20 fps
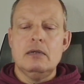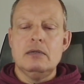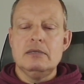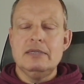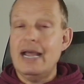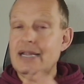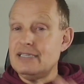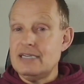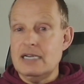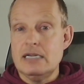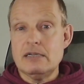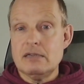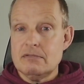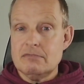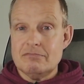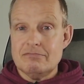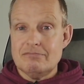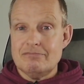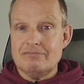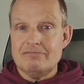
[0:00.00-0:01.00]
That's it.
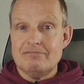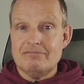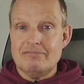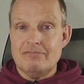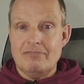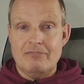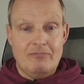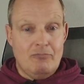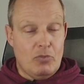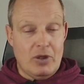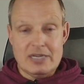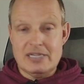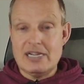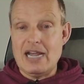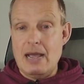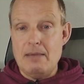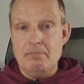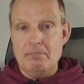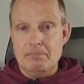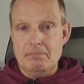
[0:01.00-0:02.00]
1
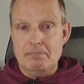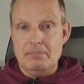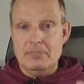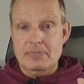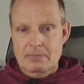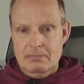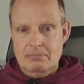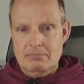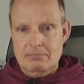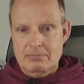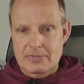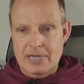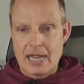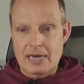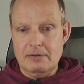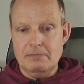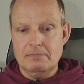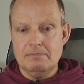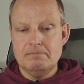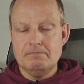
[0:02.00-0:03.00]
time.
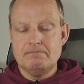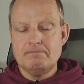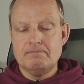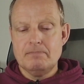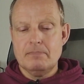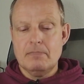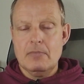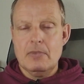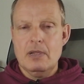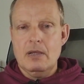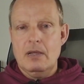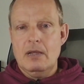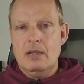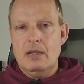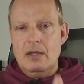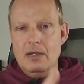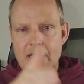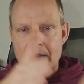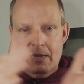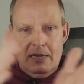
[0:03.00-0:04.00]
Done.
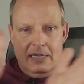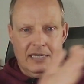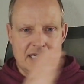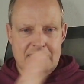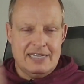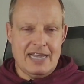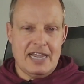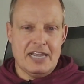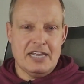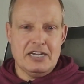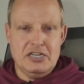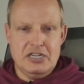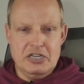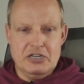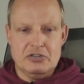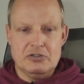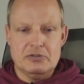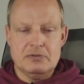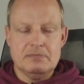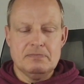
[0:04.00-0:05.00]
Second
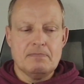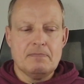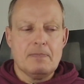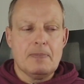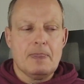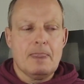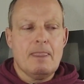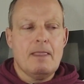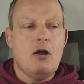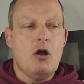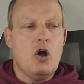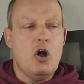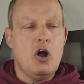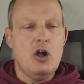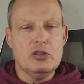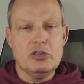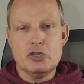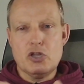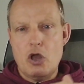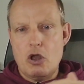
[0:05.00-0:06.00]
year. All
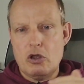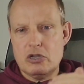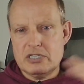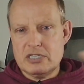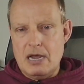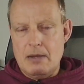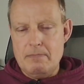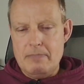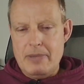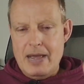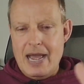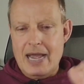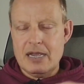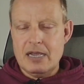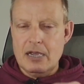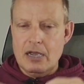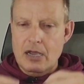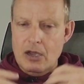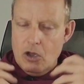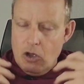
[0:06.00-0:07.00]
the dogs come
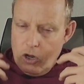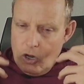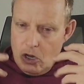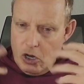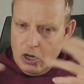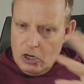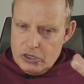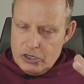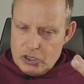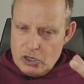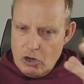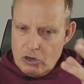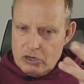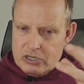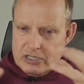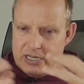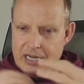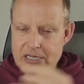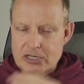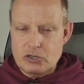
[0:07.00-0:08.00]
back. All the dogs
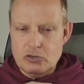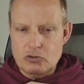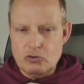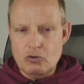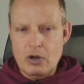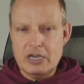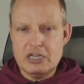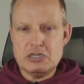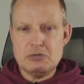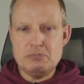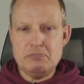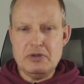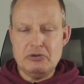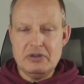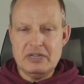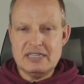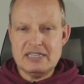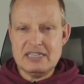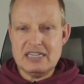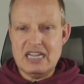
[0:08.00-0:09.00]
get to
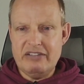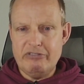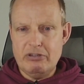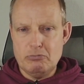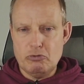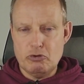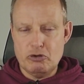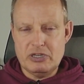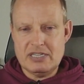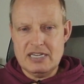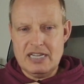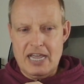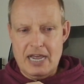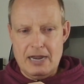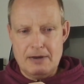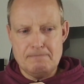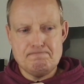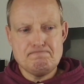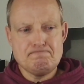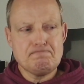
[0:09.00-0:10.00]
experience kiwi birds again.